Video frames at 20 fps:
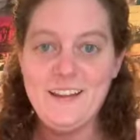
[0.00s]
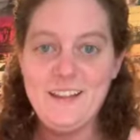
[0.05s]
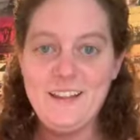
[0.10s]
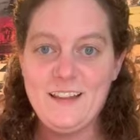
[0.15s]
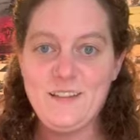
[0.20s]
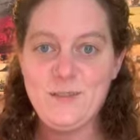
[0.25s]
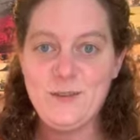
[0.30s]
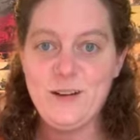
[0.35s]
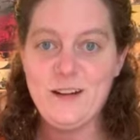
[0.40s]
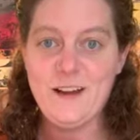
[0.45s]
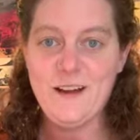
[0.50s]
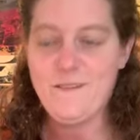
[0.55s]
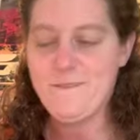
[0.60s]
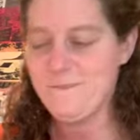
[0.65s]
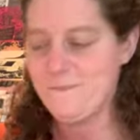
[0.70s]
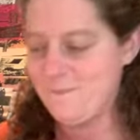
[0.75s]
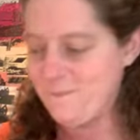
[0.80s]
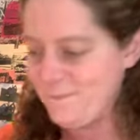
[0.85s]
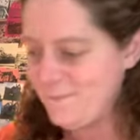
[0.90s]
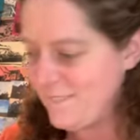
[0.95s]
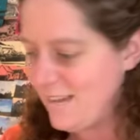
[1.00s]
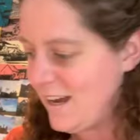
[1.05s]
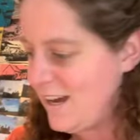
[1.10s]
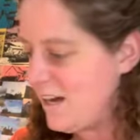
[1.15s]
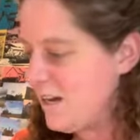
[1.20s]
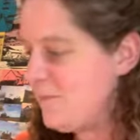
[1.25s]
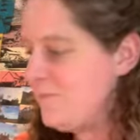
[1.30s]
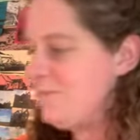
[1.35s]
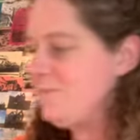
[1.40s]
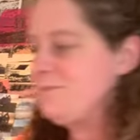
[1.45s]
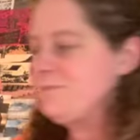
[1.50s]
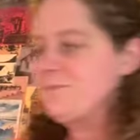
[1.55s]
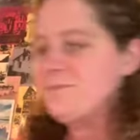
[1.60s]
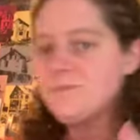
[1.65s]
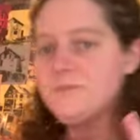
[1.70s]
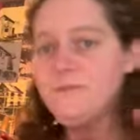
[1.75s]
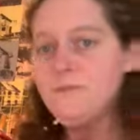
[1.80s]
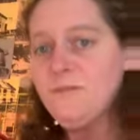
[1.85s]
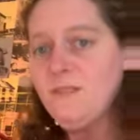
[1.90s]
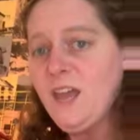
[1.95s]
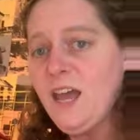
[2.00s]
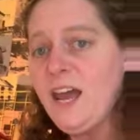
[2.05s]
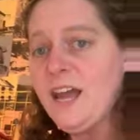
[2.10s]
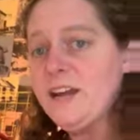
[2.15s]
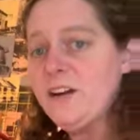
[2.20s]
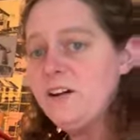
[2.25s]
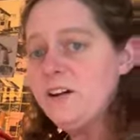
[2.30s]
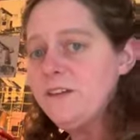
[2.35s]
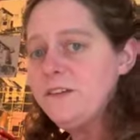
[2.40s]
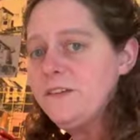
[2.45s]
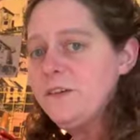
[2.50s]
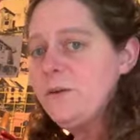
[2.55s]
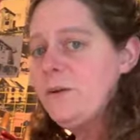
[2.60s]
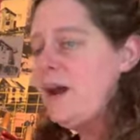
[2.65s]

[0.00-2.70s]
that's what I got. Um, I also